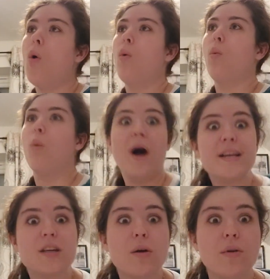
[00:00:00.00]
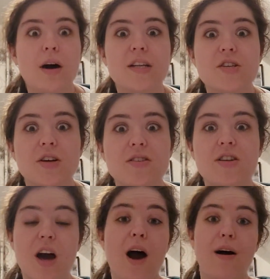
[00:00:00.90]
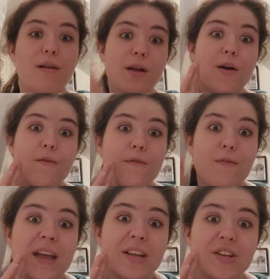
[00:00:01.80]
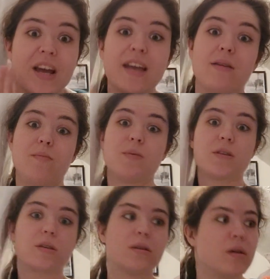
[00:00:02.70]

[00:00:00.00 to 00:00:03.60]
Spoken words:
Why don't I just cut V shapes?